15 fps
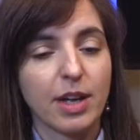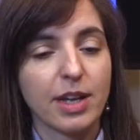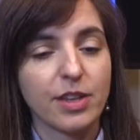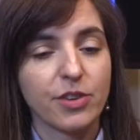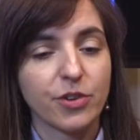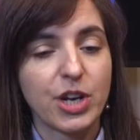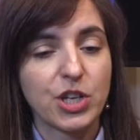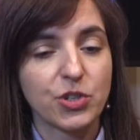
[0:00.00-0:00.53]

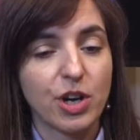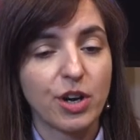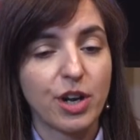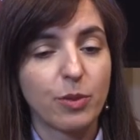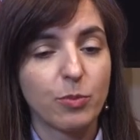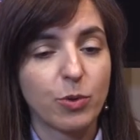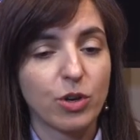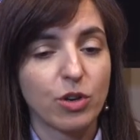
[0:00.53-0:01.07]
international
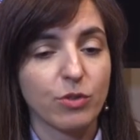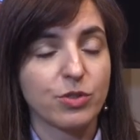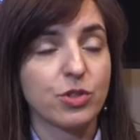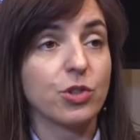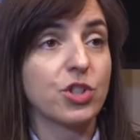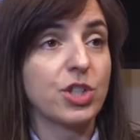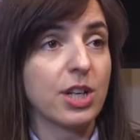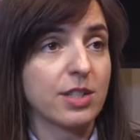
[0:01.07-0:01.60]
network of
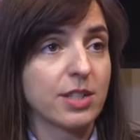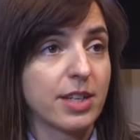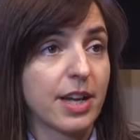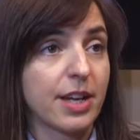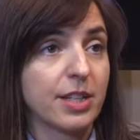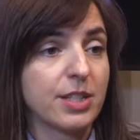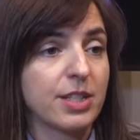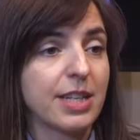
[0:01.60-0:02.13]
social
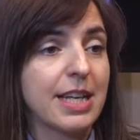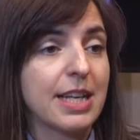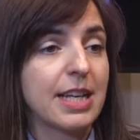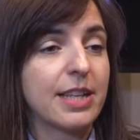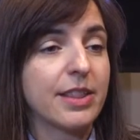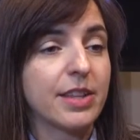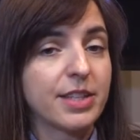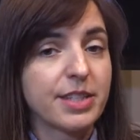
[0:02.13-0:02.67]
science
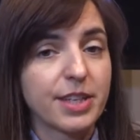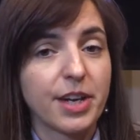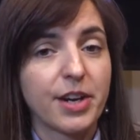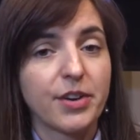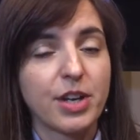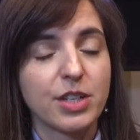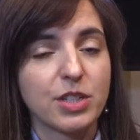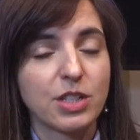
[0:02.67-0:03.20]
in these
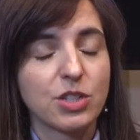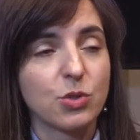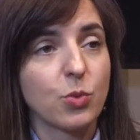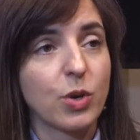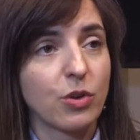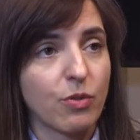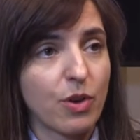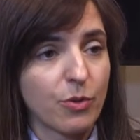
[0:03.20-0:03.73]
areas. That is
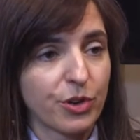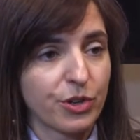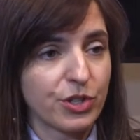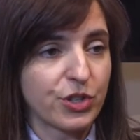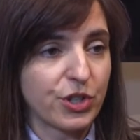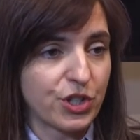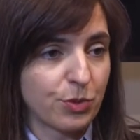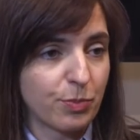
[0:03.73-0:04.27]
one of our
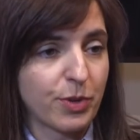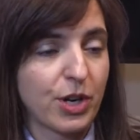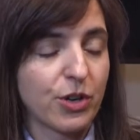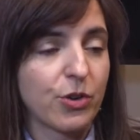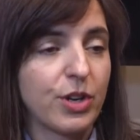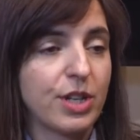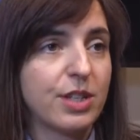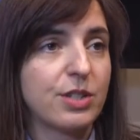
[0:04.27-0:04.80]
research
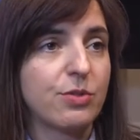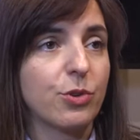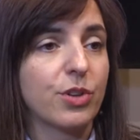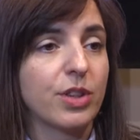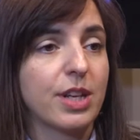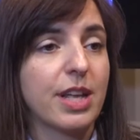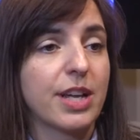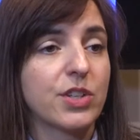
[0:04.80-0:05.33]
priorities for
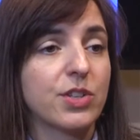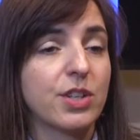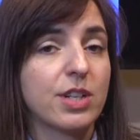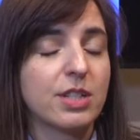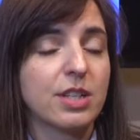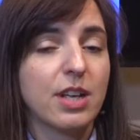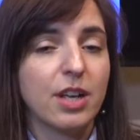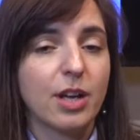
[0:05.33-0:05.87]
the next
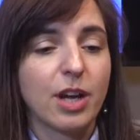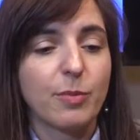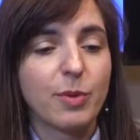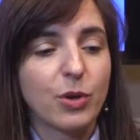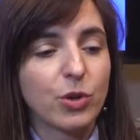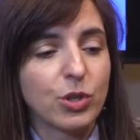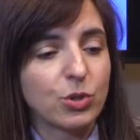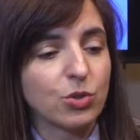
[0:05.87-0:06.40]
years. We
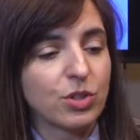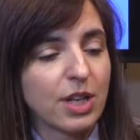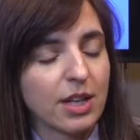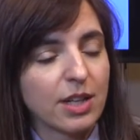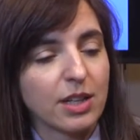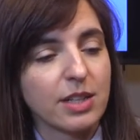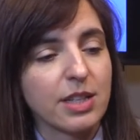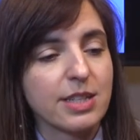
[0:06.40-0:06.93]
are going to
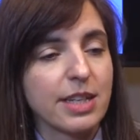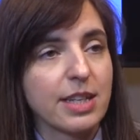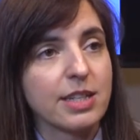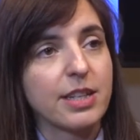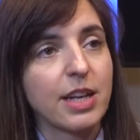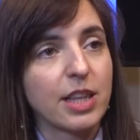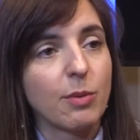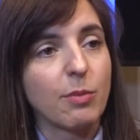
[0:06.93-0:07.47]
tackle this
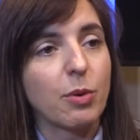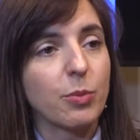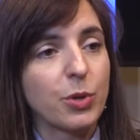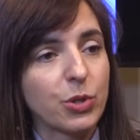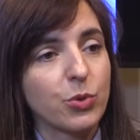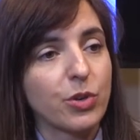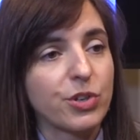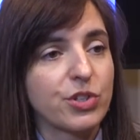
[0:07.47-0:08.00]
inside our
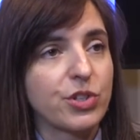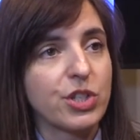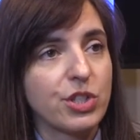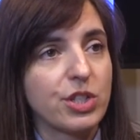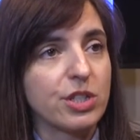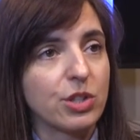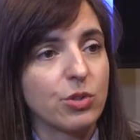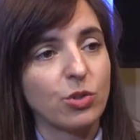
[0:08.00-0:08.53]
Virtual Research
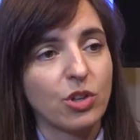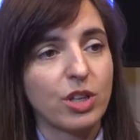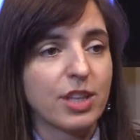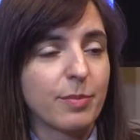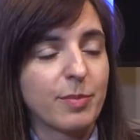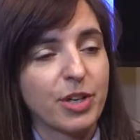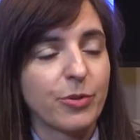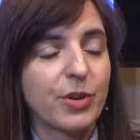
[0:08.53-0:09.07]
Institute on
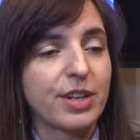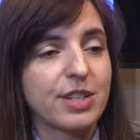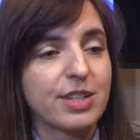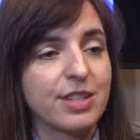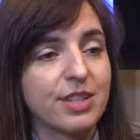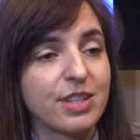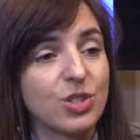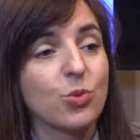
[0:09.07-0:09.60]
Antimicrobial
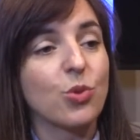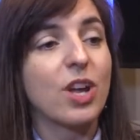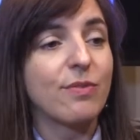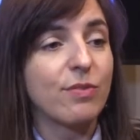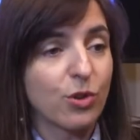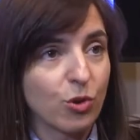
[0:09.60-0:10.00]
Resistance to have a